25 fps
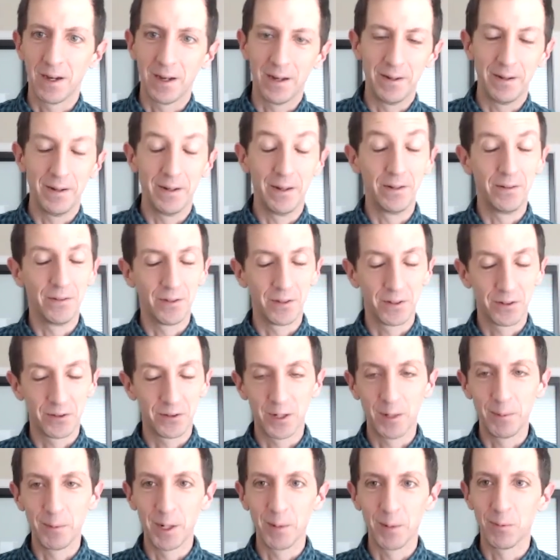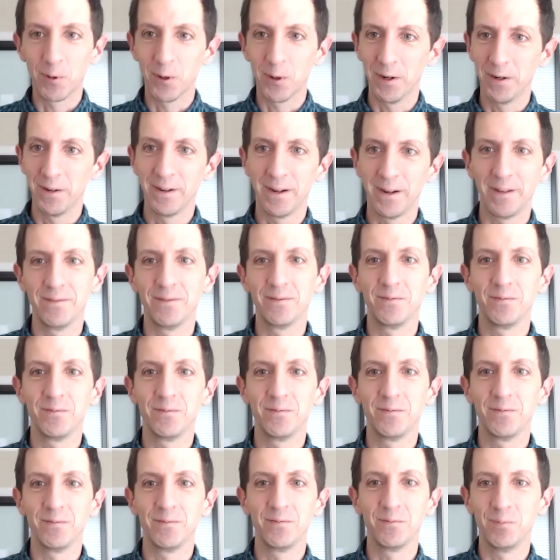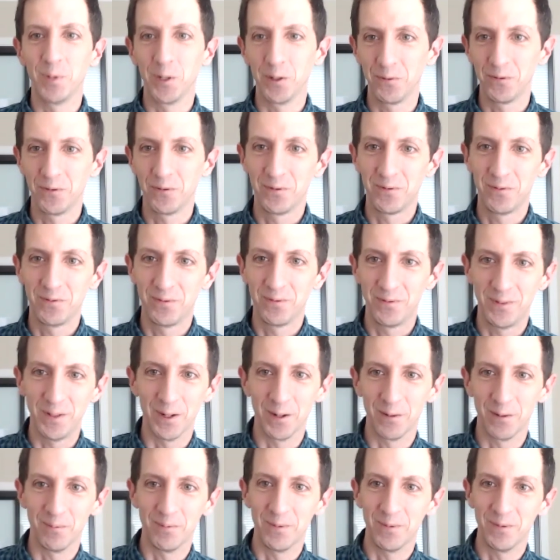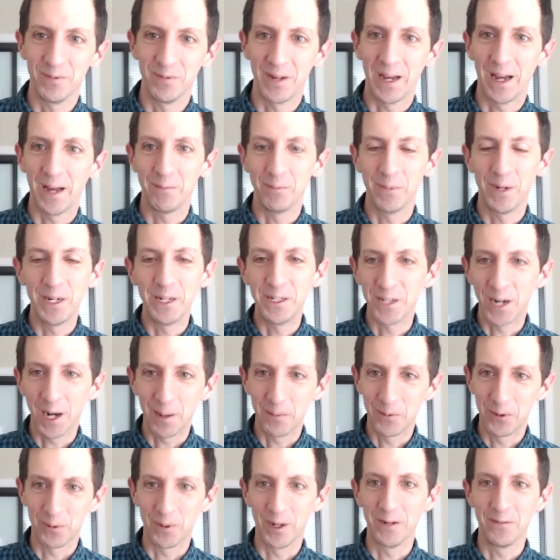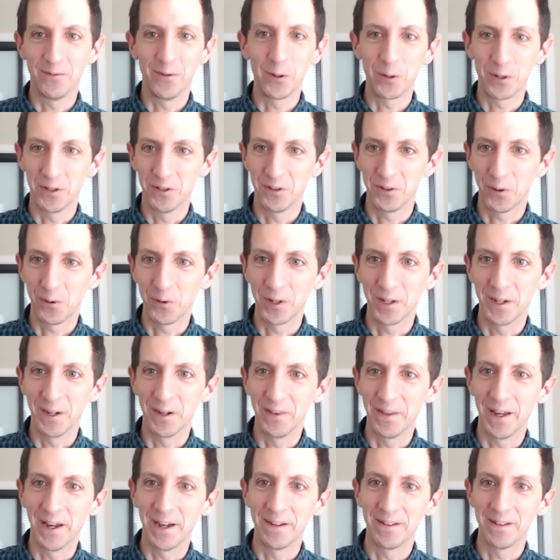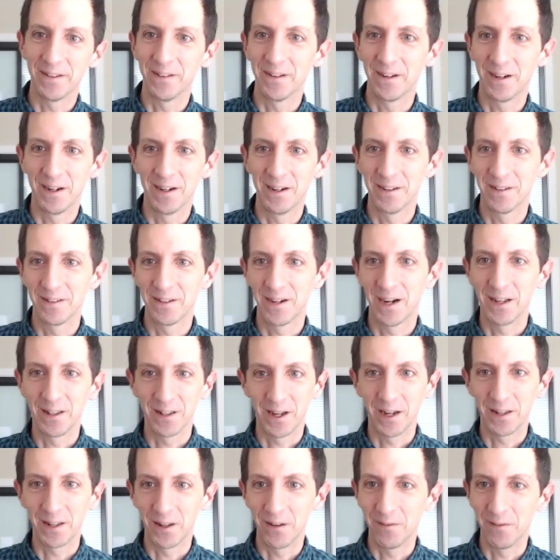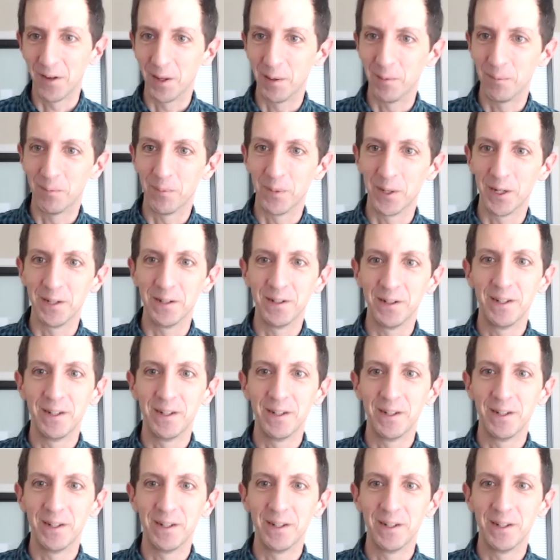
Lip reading: it's extremely important. I built, had many jobs where I focused only on that. I love it, but